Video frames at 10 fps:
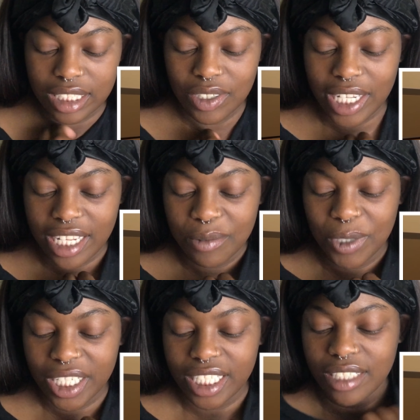Okay,
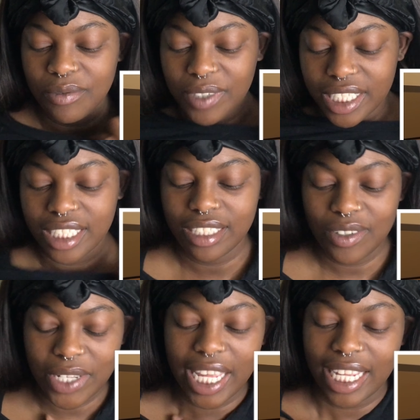working, running,
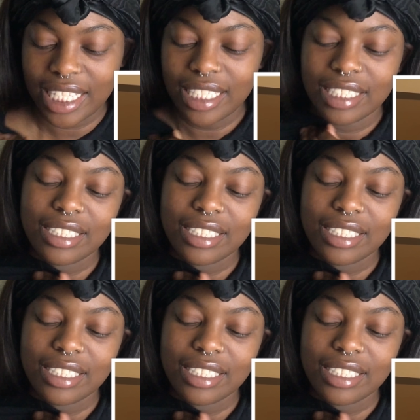okay.